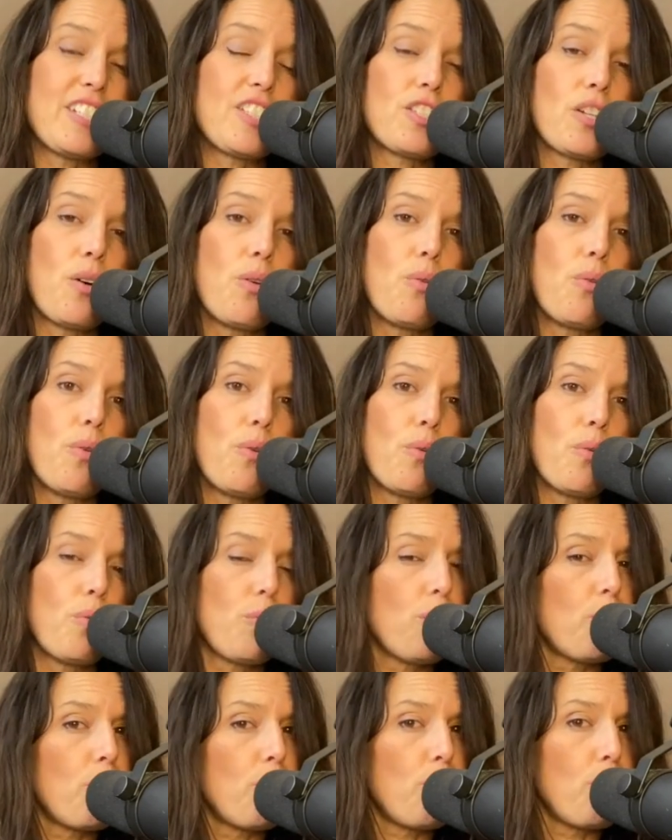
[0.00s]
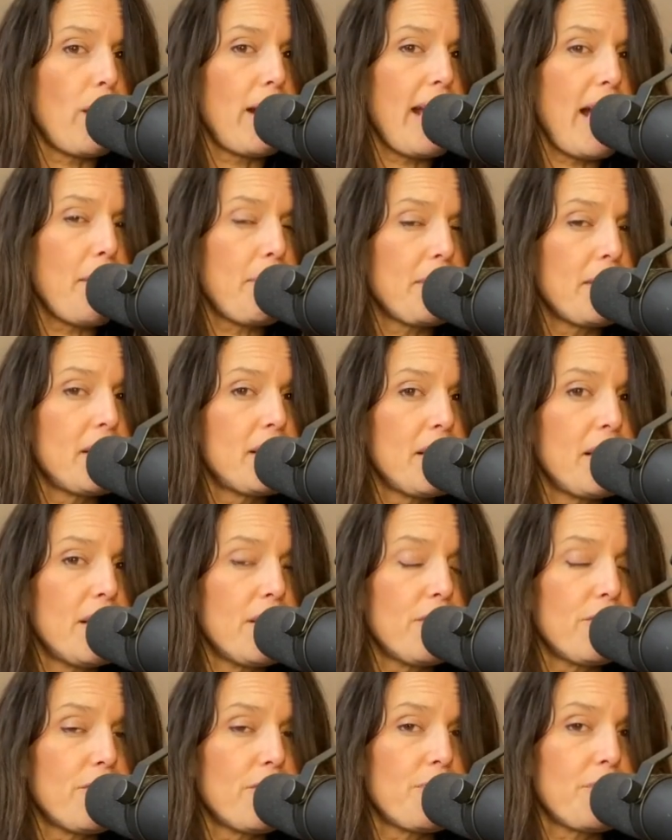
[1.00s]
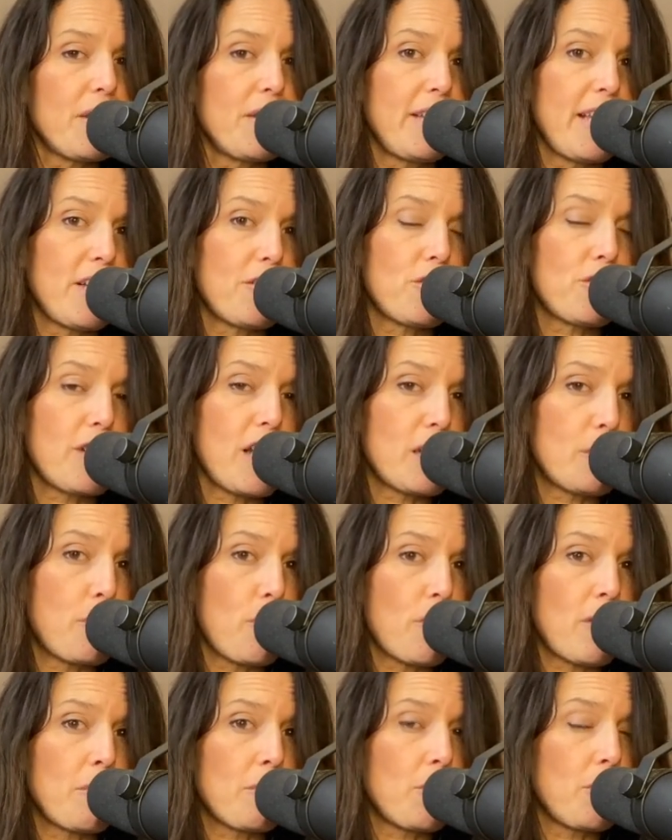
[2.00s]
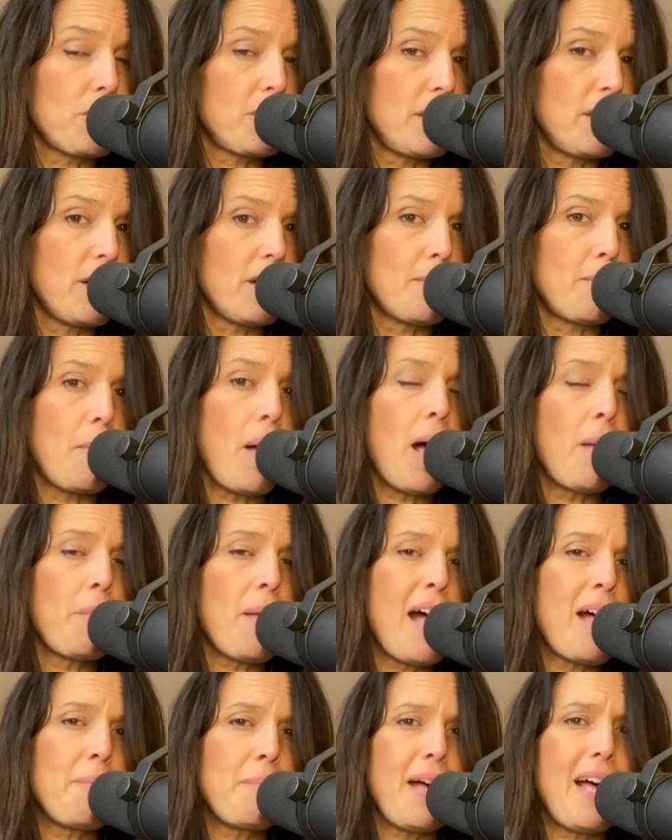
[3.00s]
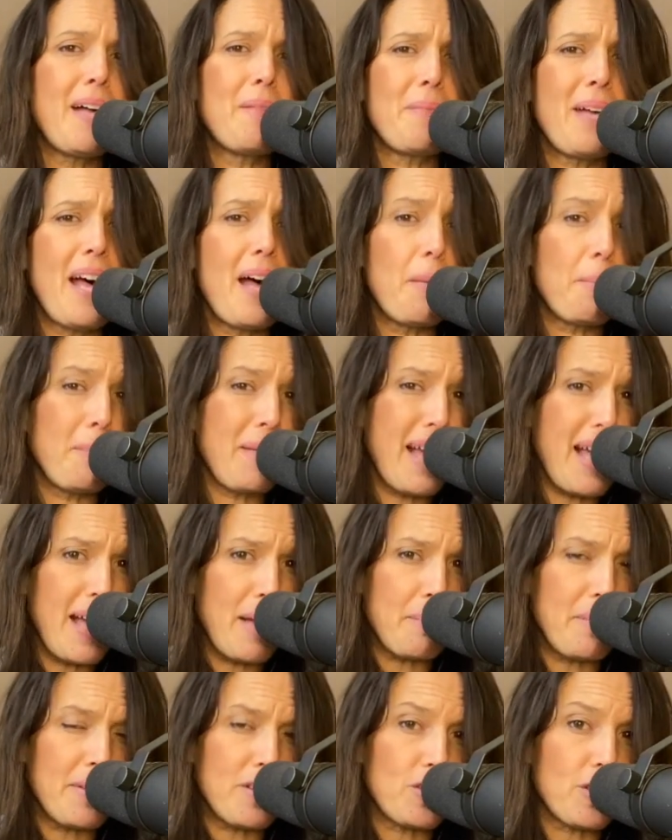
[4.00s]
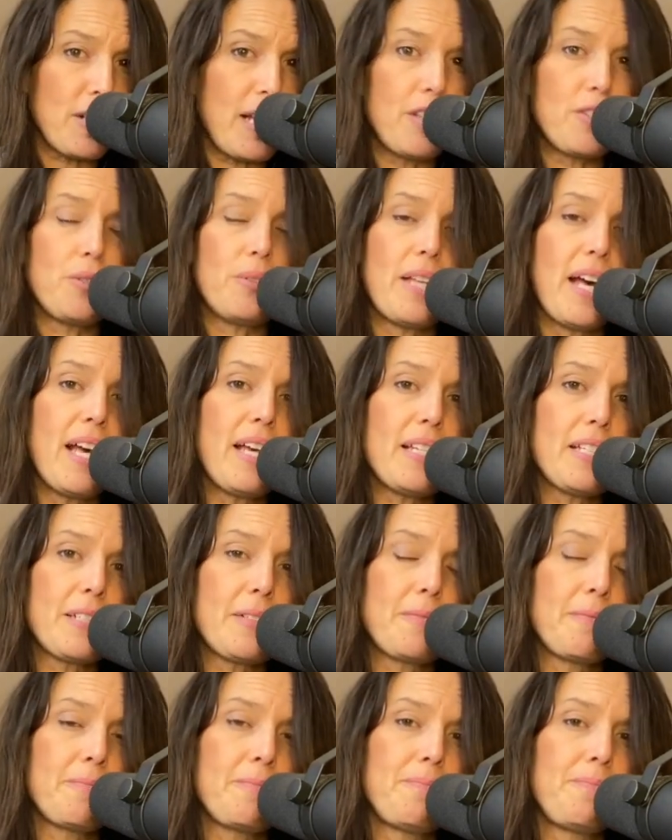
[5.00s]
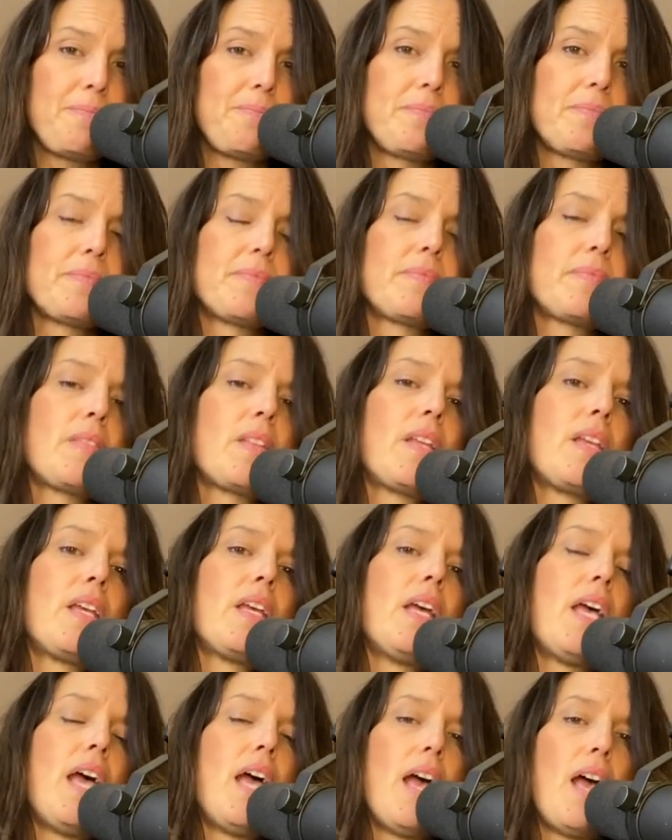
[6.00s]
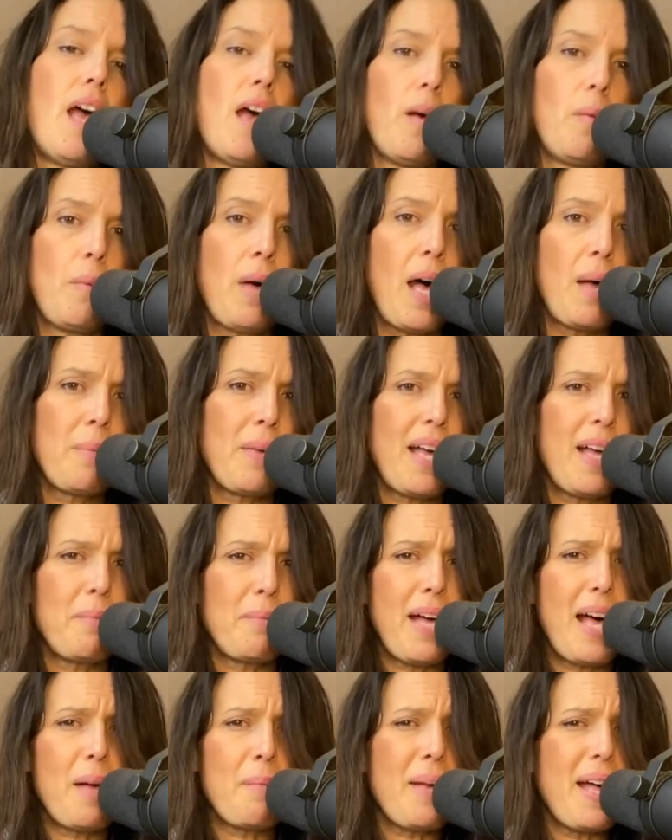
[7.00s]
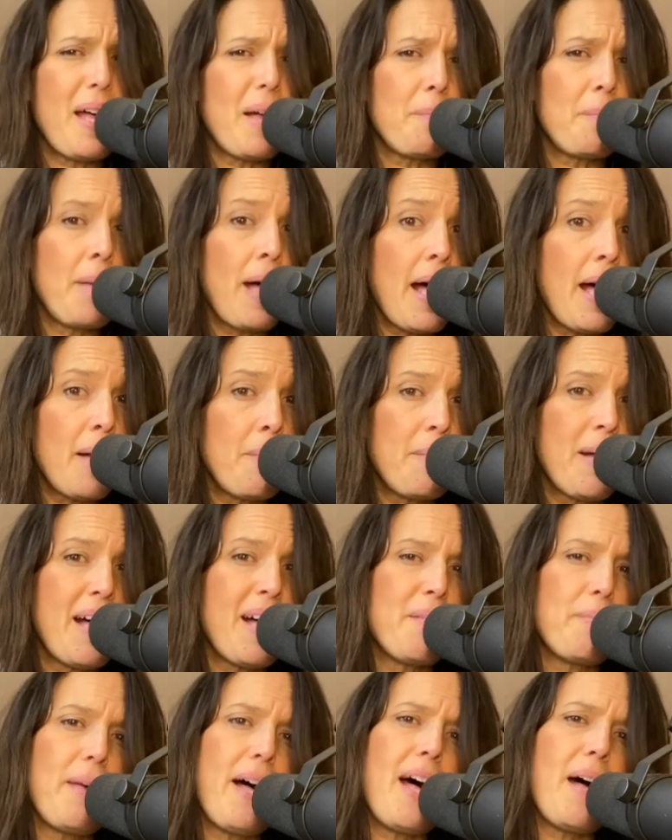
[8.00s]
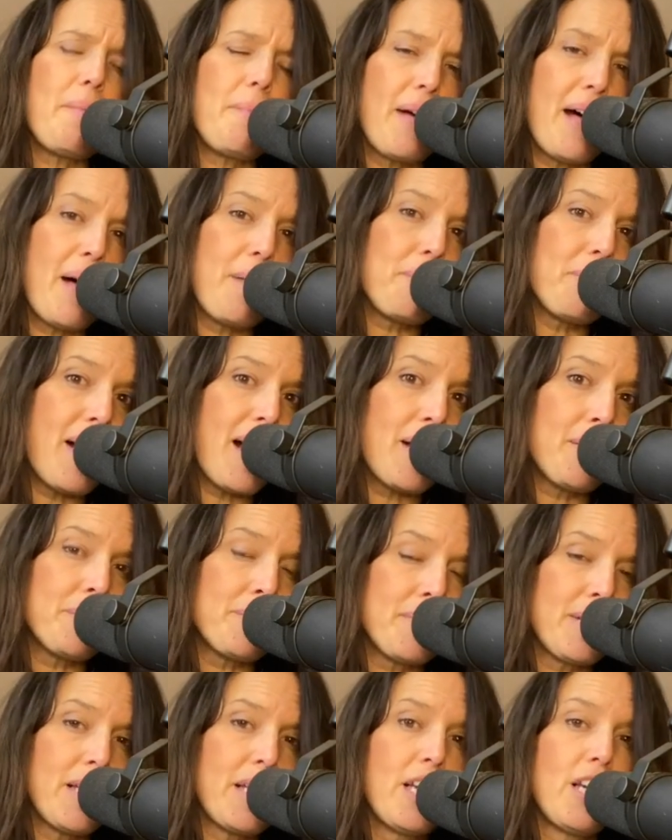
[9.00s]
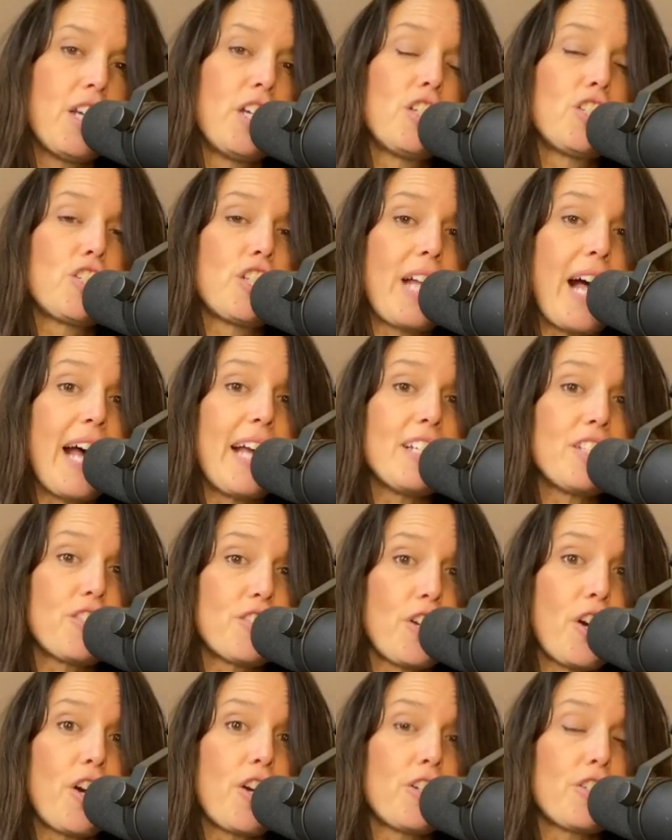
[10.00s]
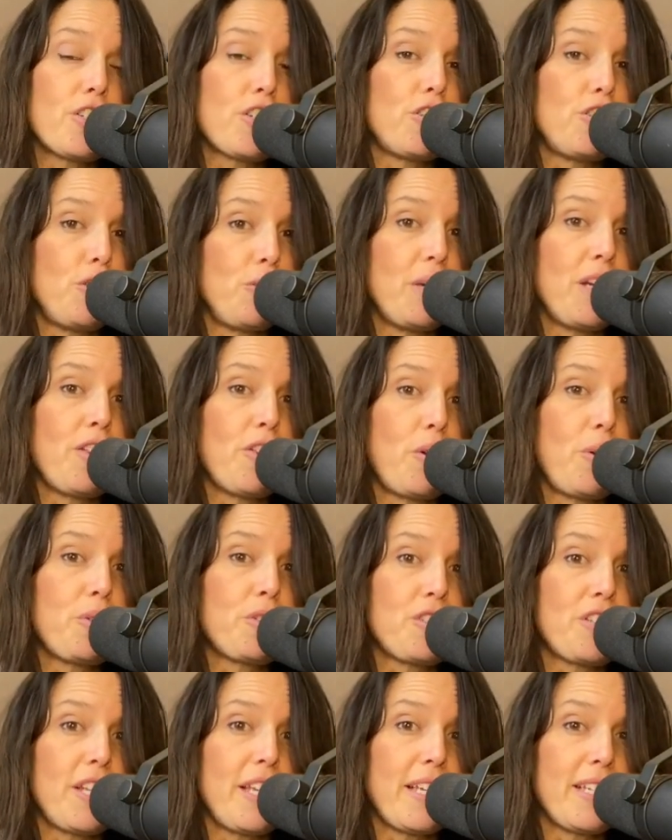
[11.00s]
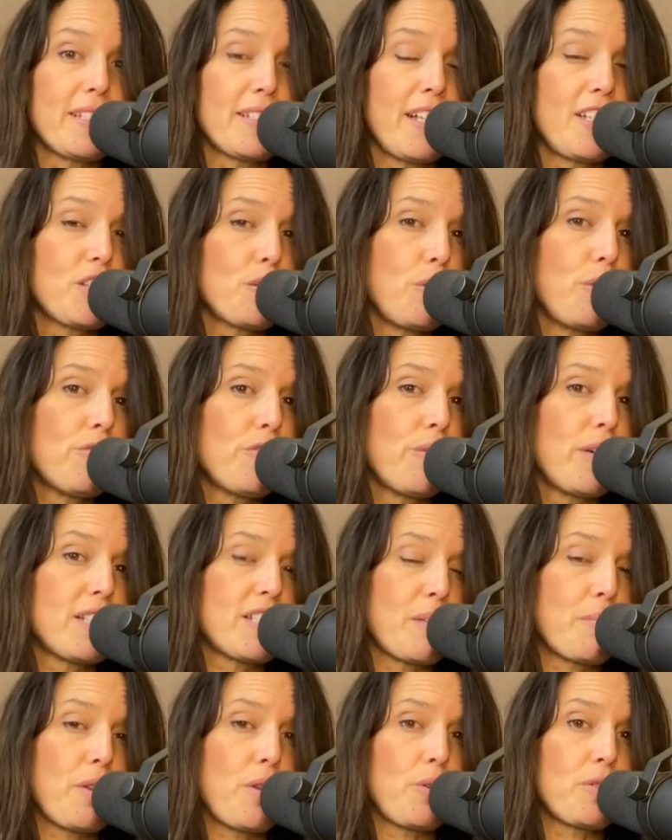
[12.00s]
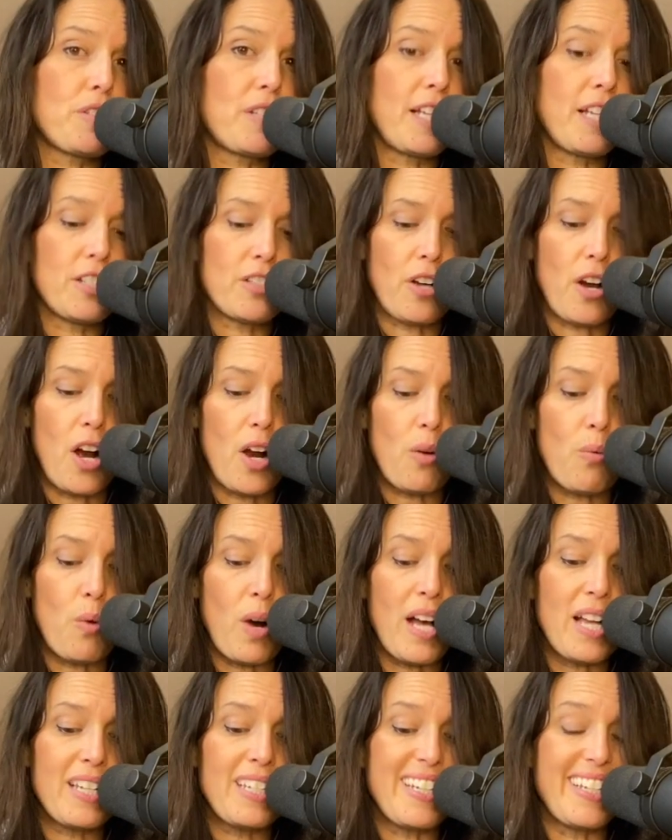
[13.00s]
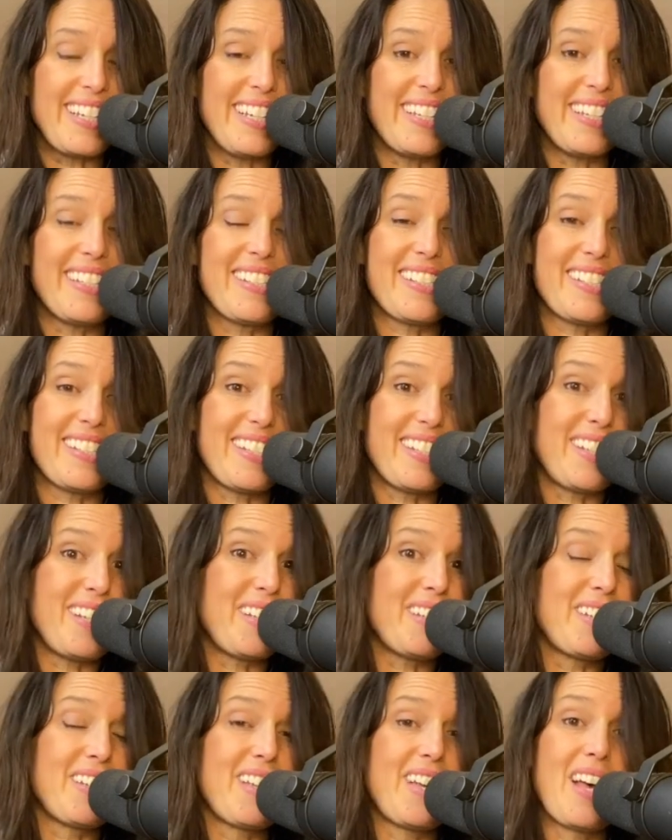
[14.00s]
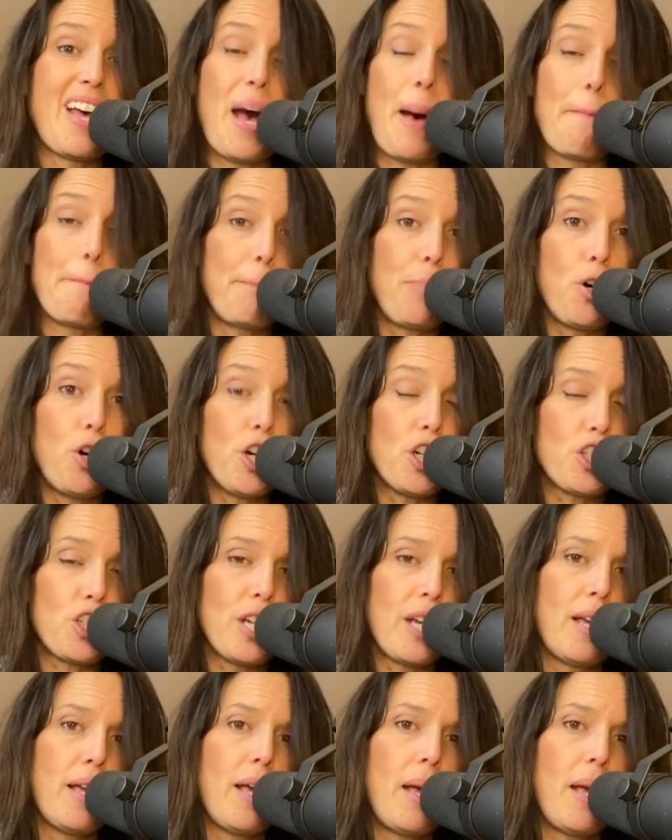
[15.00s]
So what happens if the exercise program goes here? Mum, mum, mum, mum, mum. Should I do that? Mum, mum, mum, mum, mum, mum, mum. Should I start doing those things? Let's go over what some of those things are. One is the push.